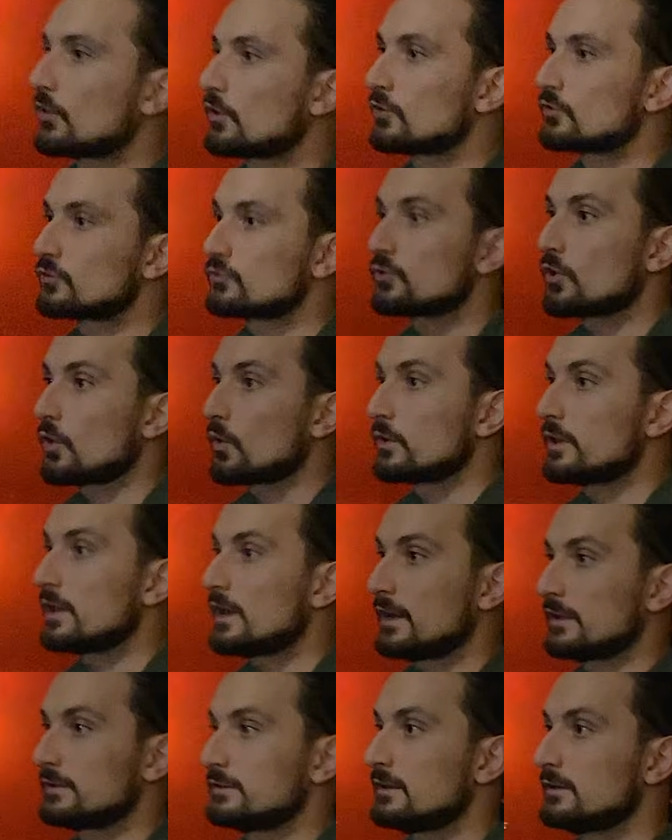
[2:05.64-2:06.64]
so
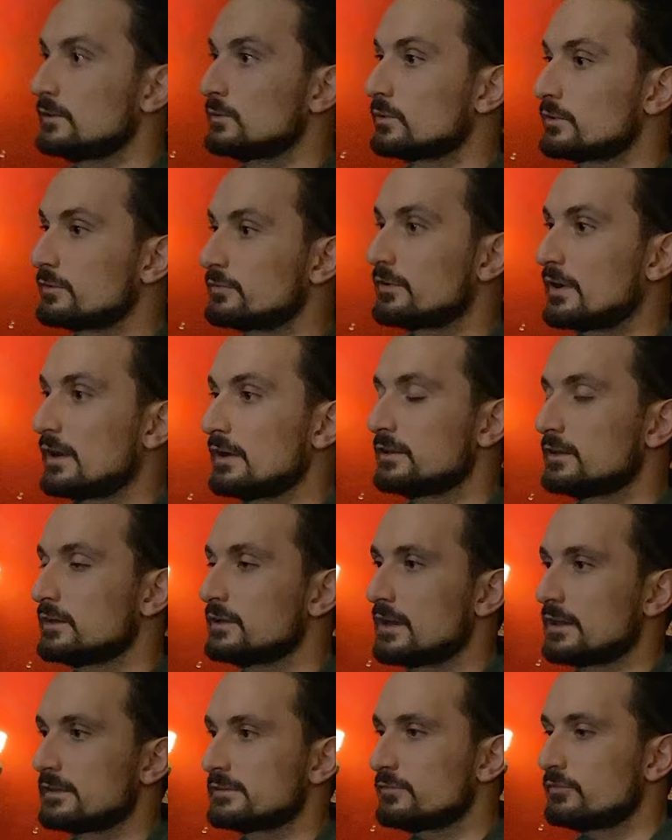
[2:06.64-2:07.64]
yeah, they were fighting
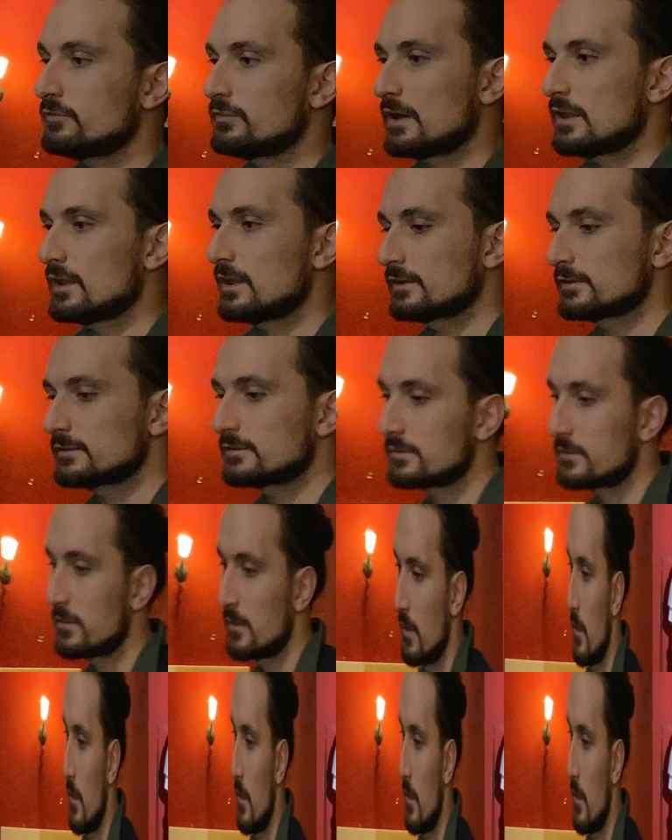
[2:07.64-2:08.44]
as a phalanx.